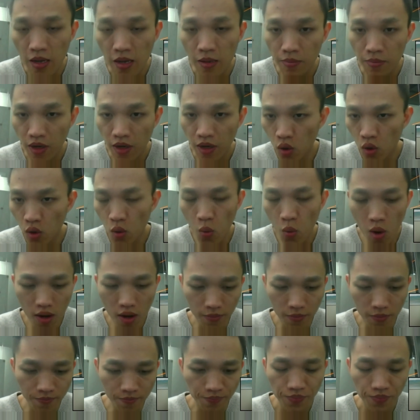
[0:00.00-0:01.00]
But you know
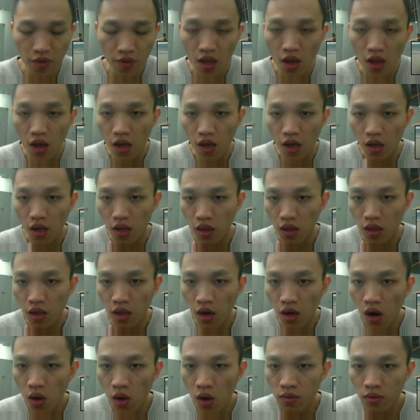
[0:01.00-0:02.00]
what?
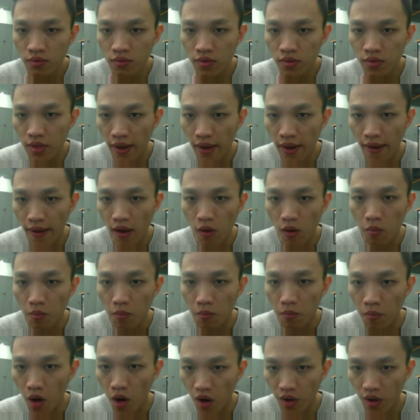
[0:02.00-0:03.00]
The long-tail
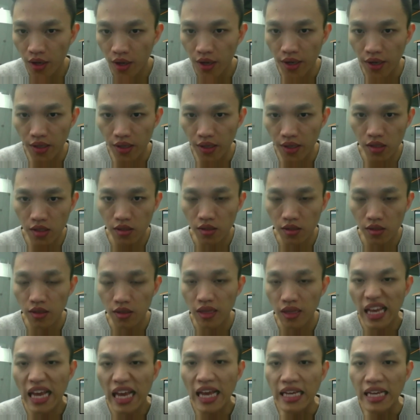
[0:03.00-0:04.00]
market
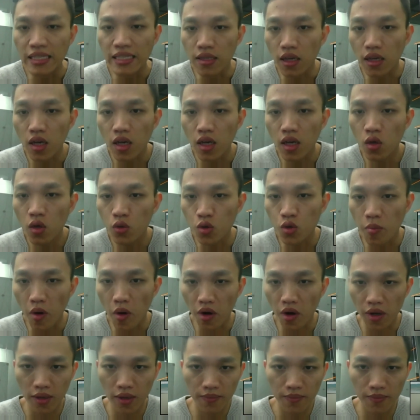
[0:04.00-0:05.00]
is a huge
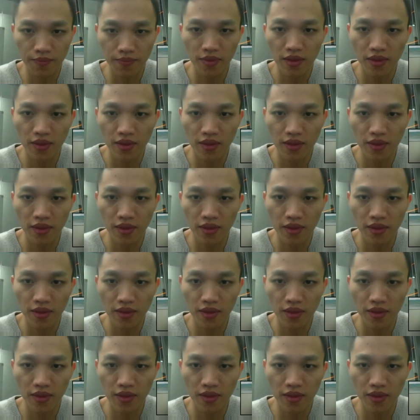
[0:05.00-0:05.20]
market.